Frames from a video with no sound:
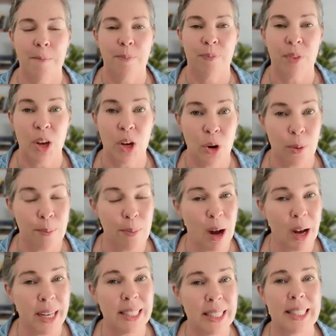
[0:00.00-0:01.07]
your
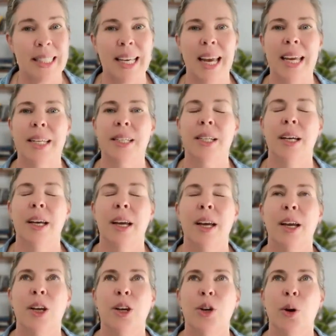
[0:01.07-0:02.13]
mindset,
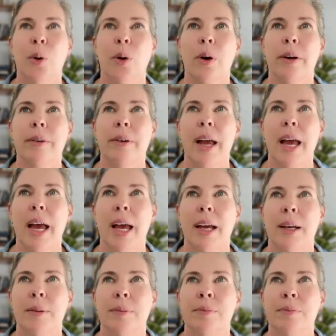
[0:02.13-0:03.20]
your
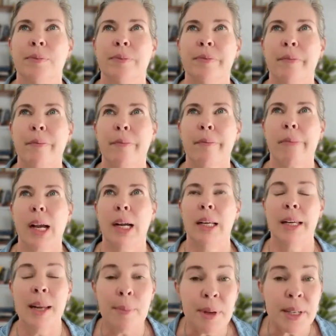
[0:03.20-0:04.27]

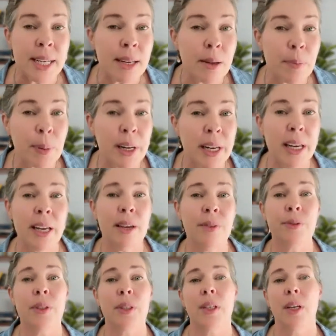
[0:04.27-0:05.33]
limiting
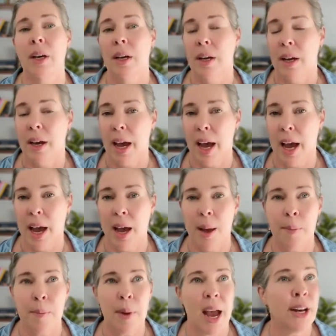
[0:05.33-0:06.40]
beliefs,
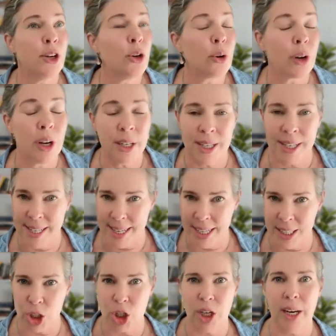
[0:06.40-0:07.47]
and your
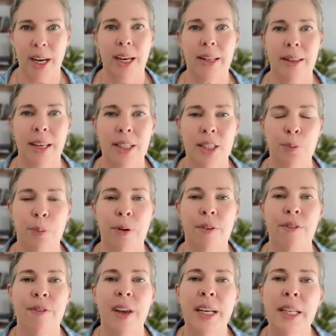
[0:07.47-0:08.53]
conditioning that's
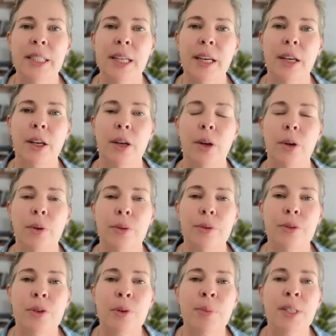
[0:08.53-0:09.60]
preventing you
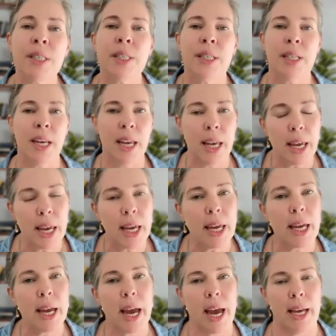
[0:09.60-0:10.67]
from
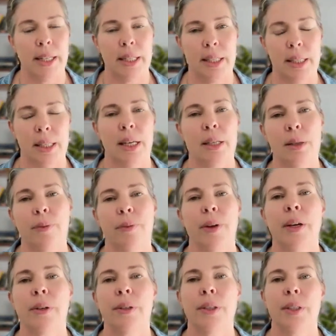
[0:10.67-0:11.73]
staying at six
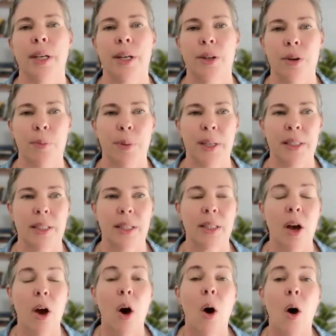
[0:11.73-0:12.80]
figures in your business,
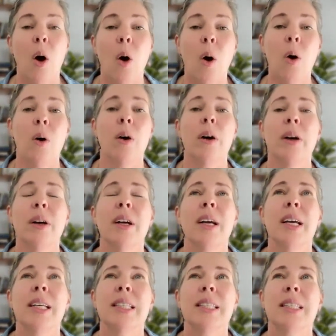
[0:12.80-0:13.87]
or
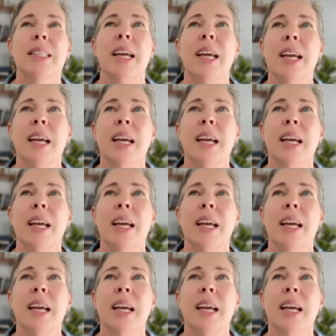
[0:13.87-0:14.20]
staying